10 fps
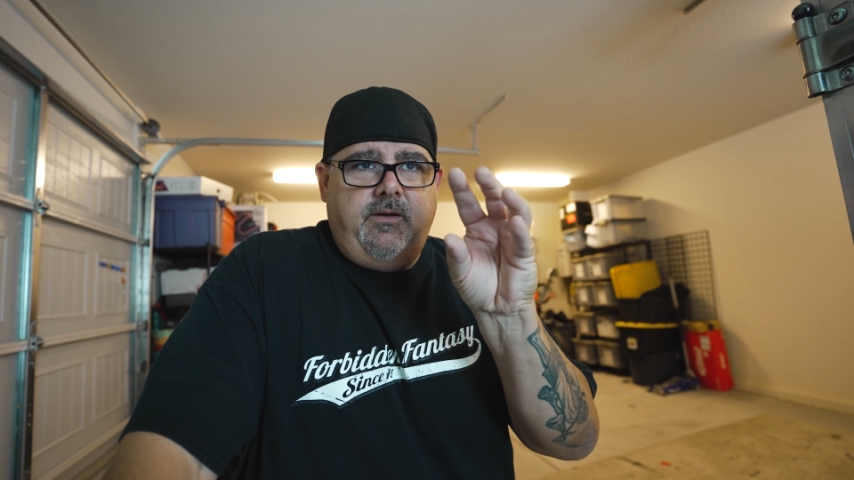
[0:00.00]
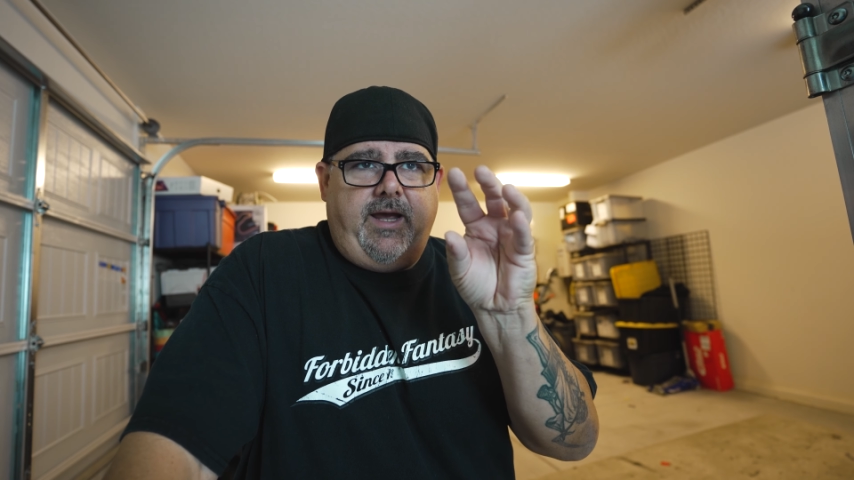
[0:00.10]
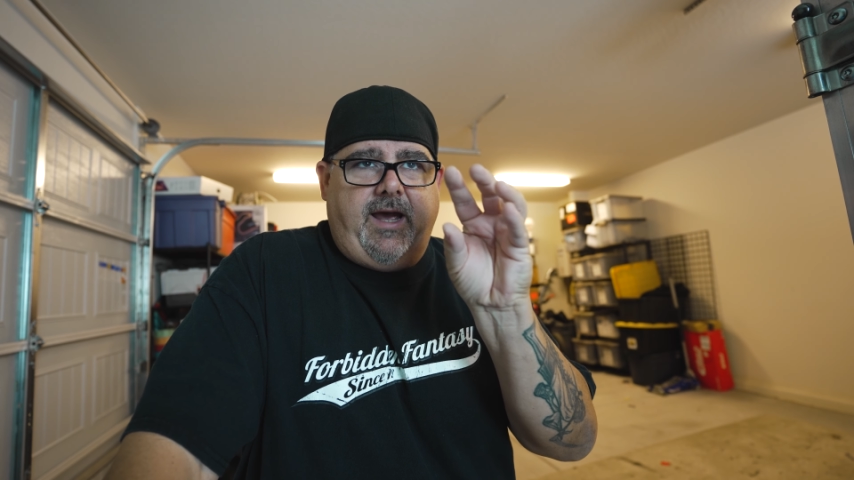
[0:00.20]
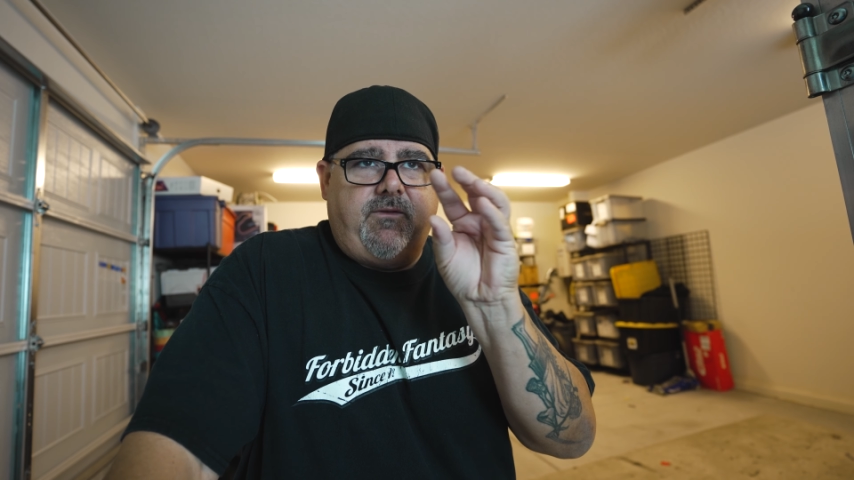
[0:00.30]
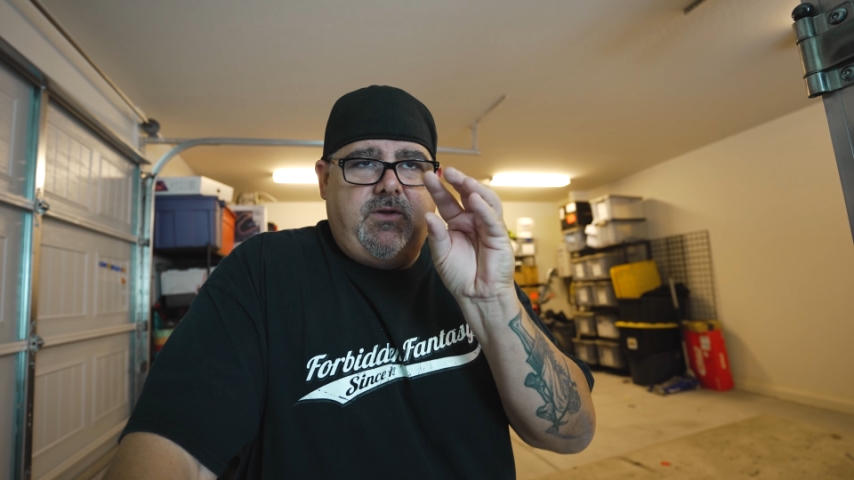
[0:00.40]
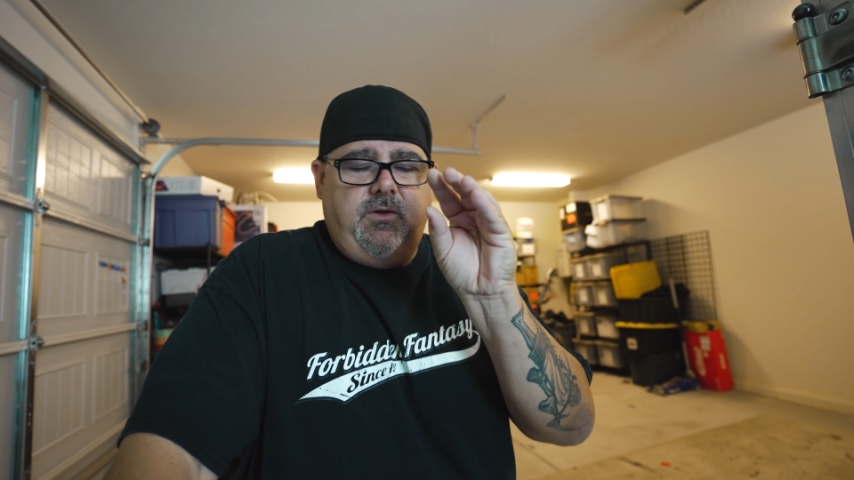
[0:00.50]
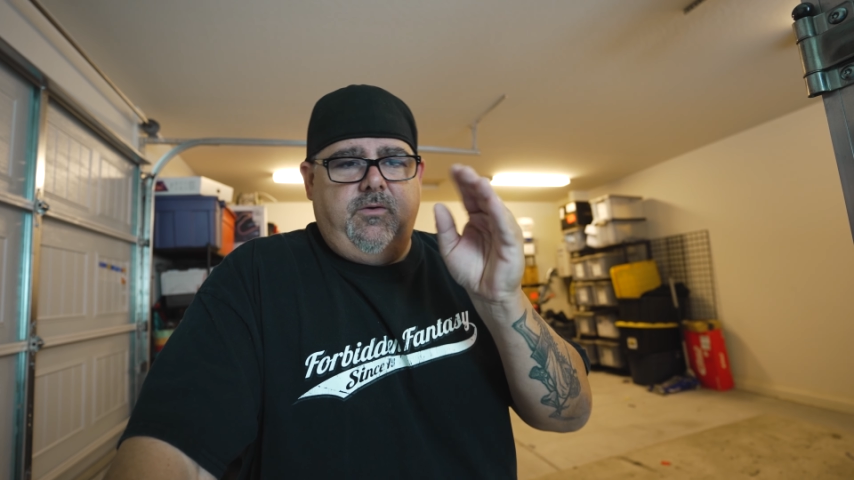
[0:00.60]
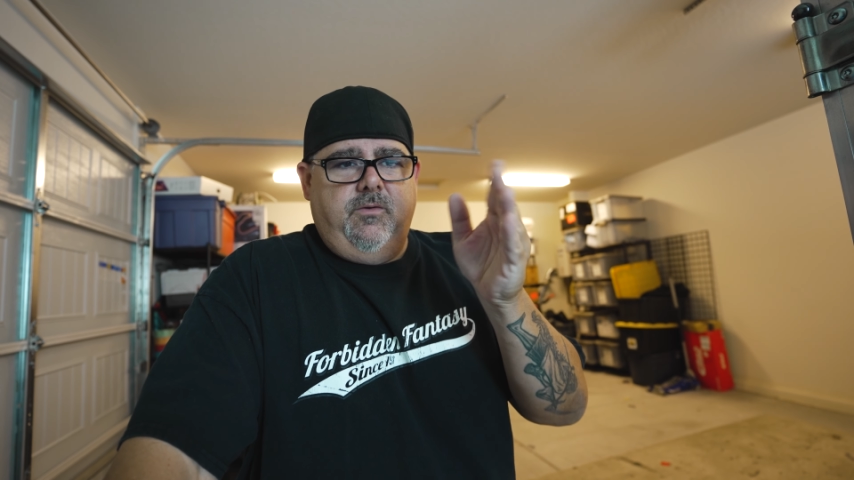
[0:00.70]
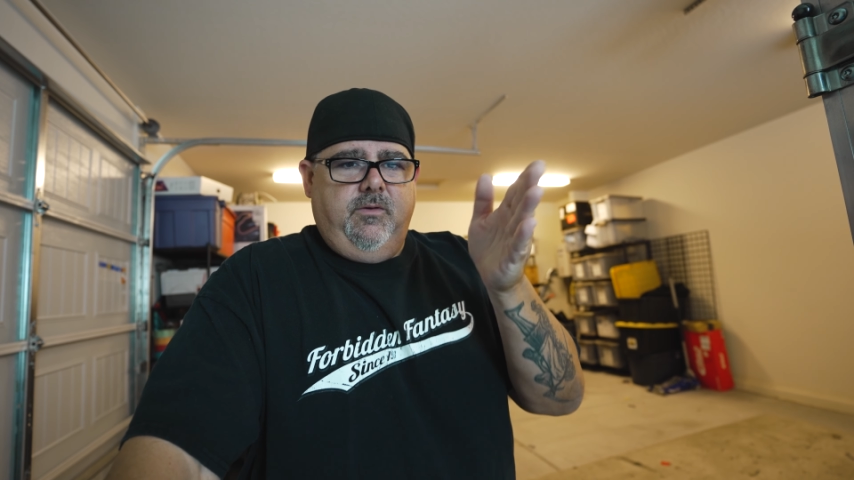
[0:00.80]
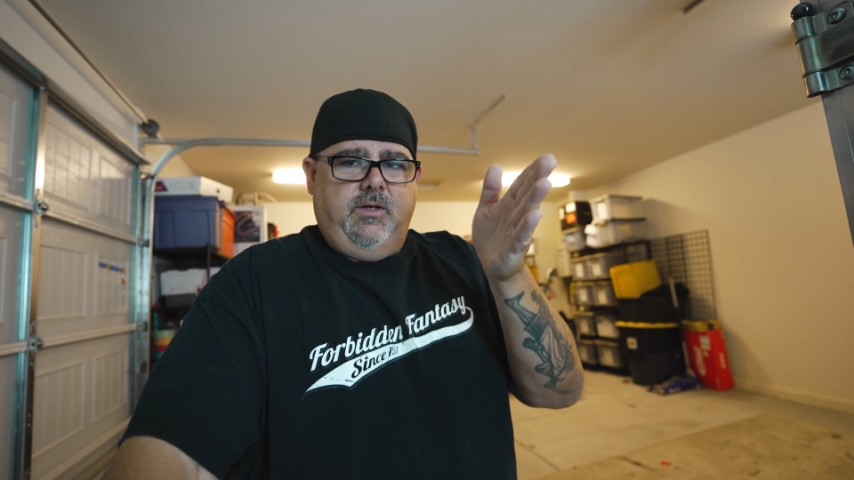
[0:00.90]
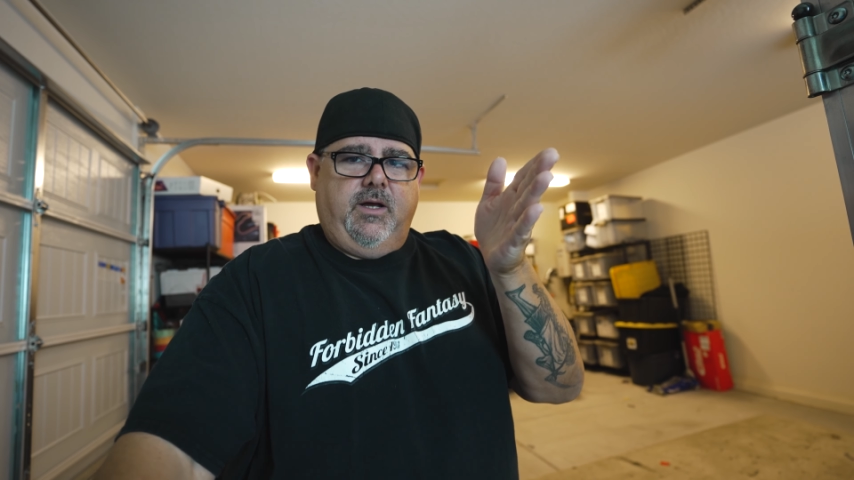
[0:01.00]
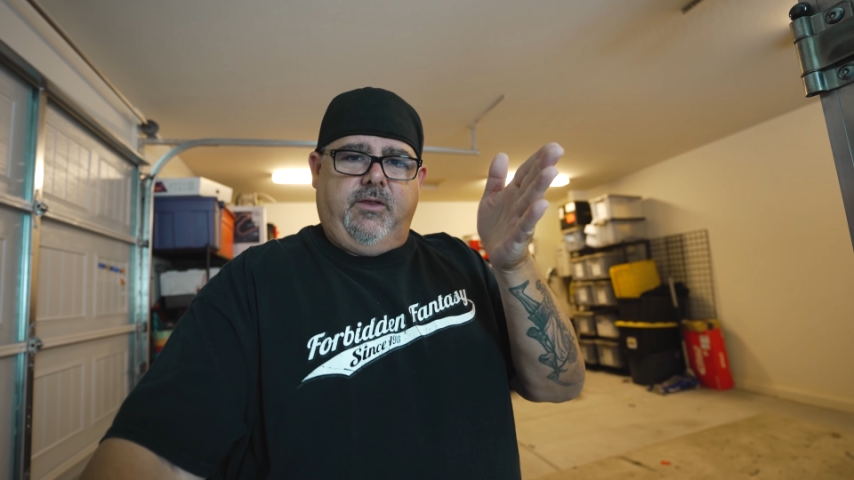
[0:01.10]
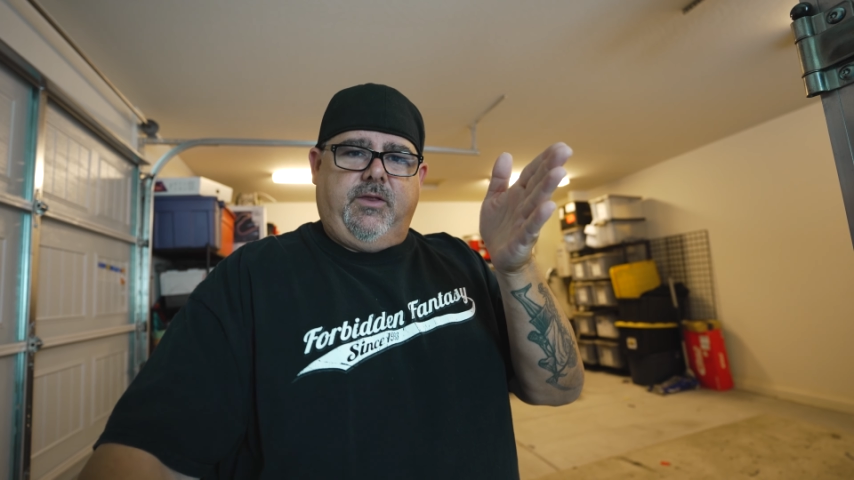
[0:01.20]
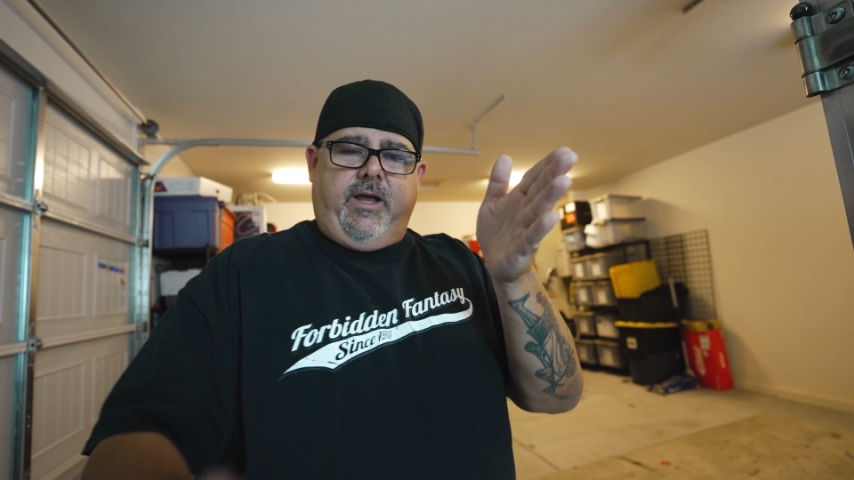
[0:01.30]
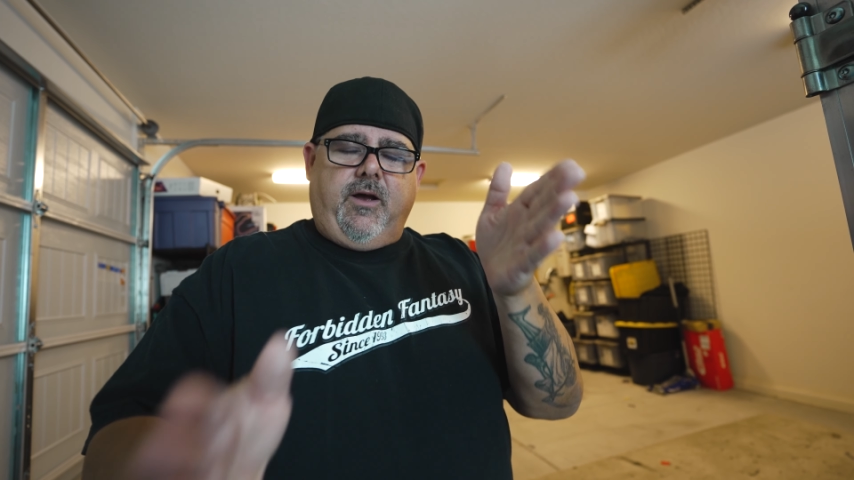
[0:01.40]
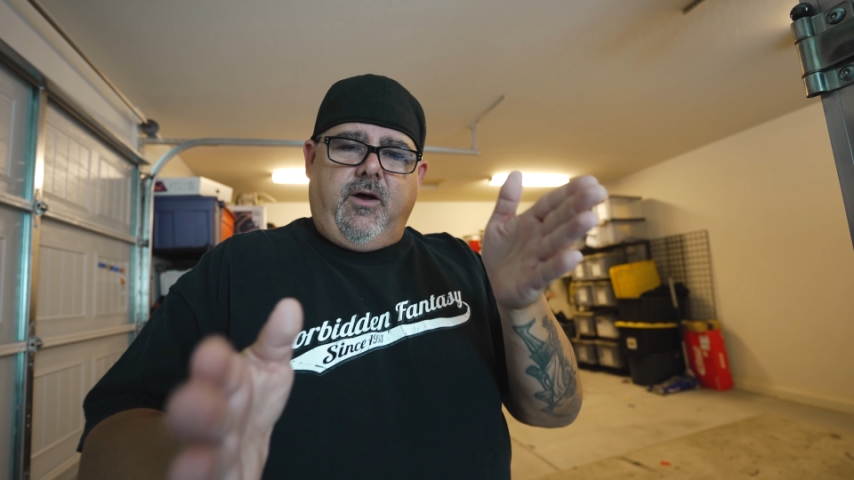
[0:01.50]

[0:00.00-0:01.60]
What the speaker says: have to, like,